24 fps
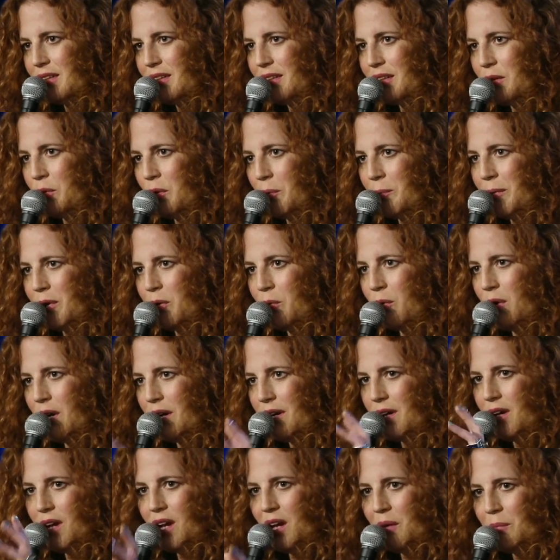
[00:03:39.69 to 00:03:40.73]
You want
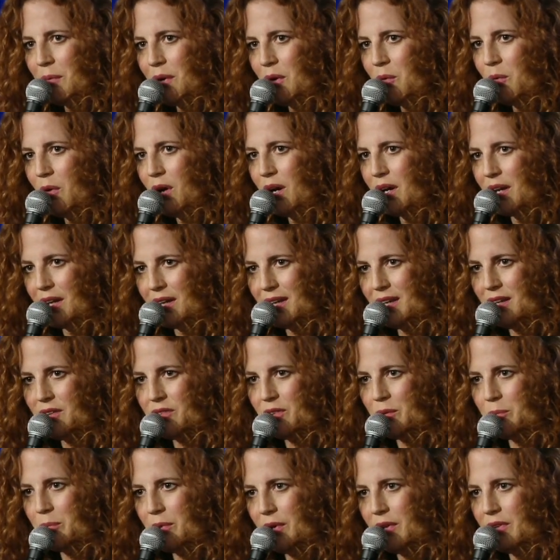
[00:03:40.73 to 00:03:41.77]
marijuana, you get marijuana,
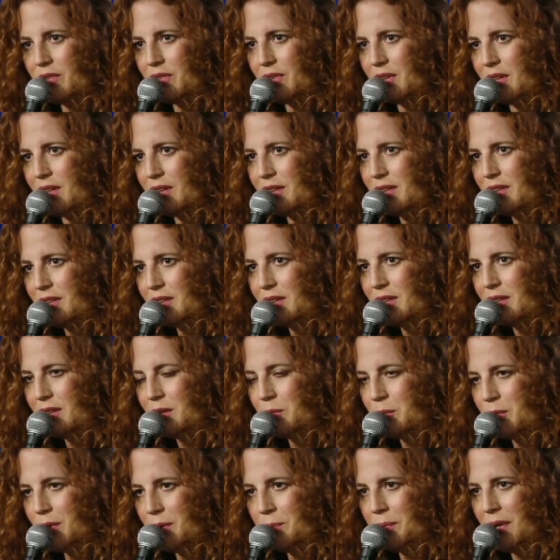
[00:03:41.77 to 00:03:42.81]
easy breezy.
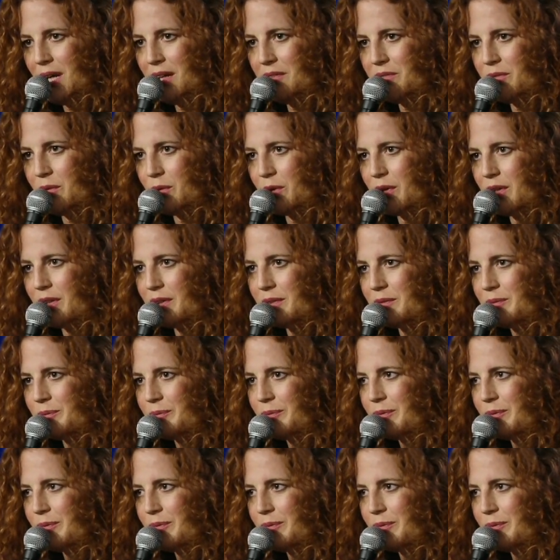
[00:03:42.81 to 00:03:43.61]
But you pay for it.